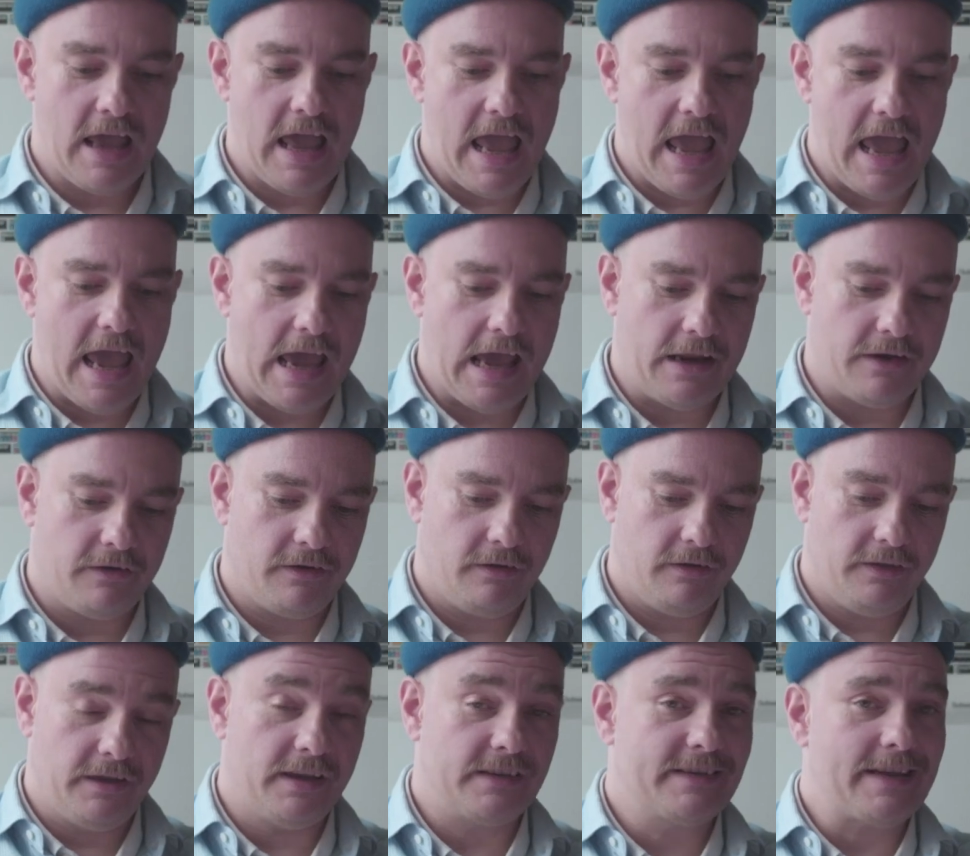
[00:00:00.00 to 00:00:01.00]
And
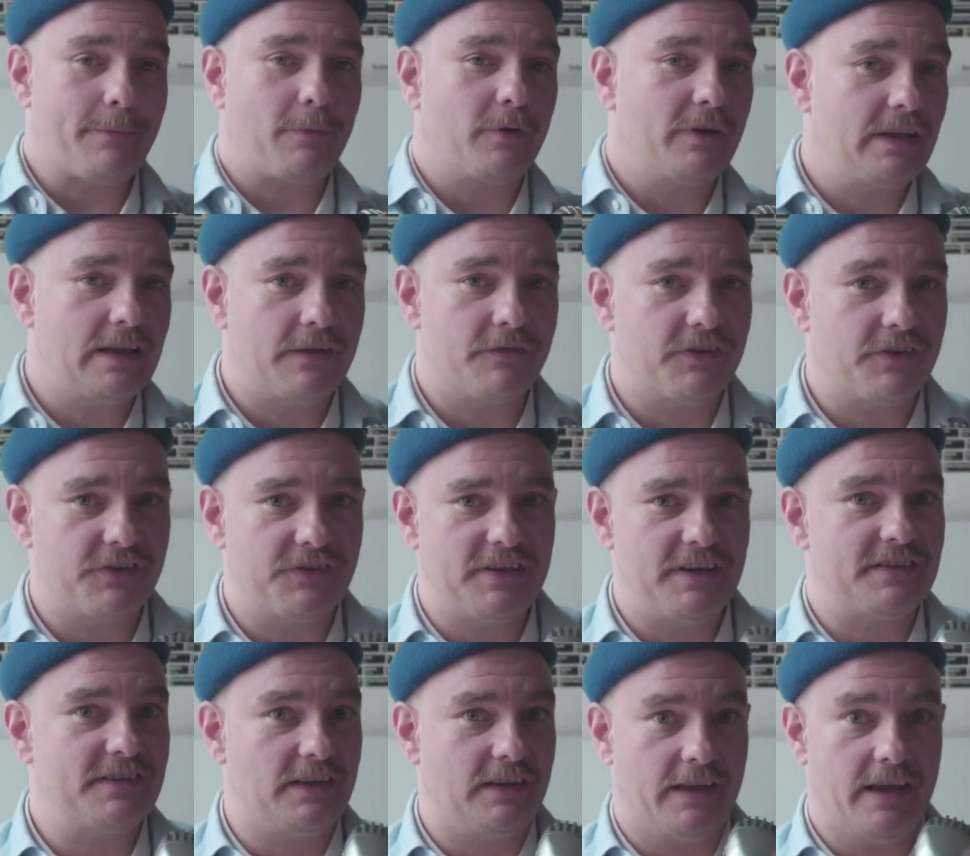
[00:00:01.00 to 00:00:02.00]
the example he gives is
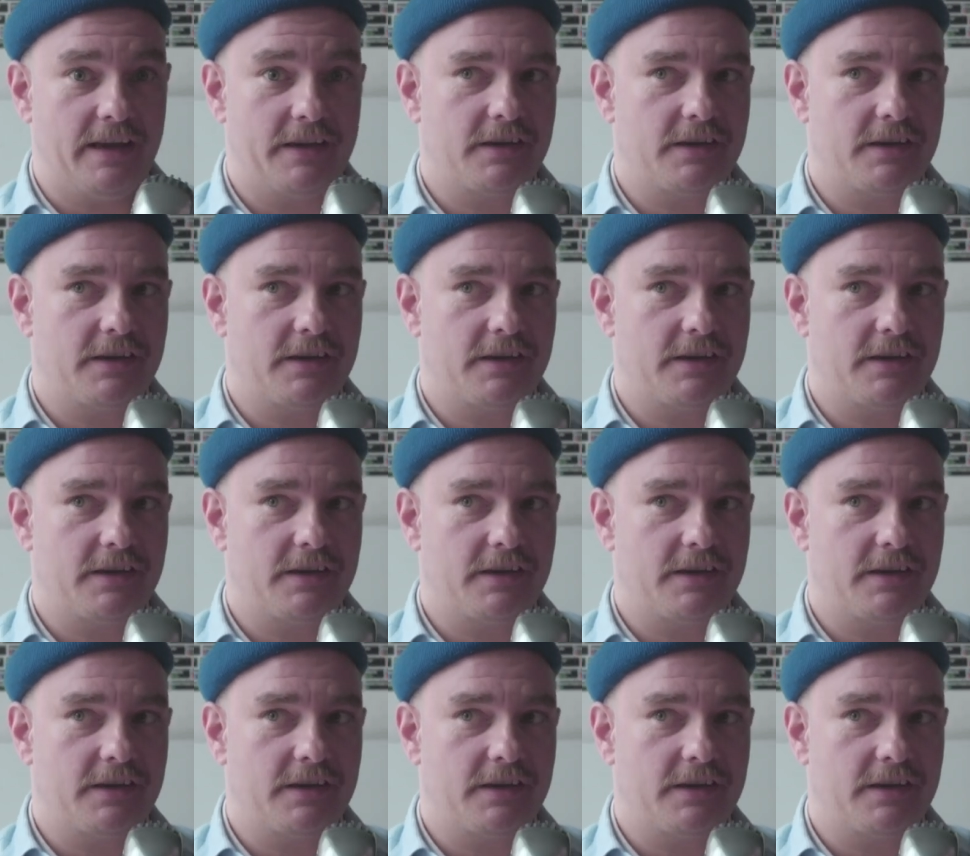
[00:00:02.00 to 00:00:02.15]
Disneyland.